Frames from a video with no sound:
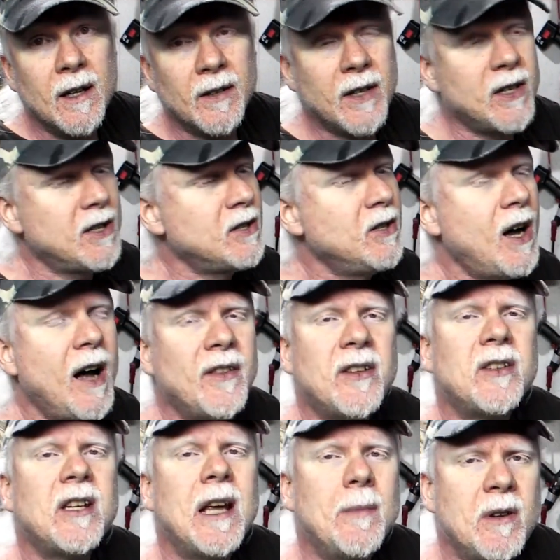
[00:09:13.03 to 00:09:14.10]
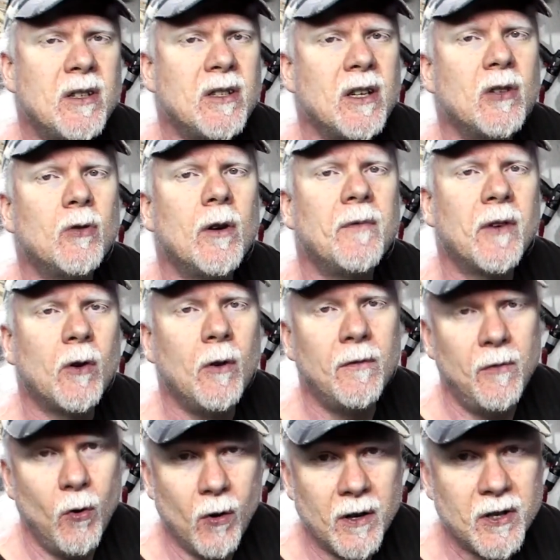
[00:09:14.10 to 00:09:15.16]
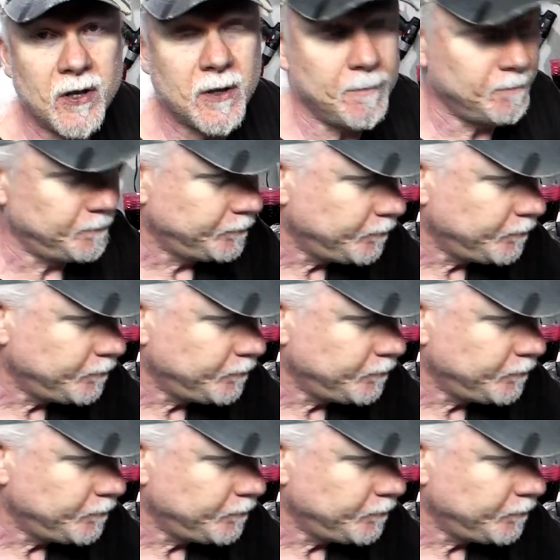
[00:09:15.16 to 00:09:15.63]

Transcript: This is not the same as centrifugal force.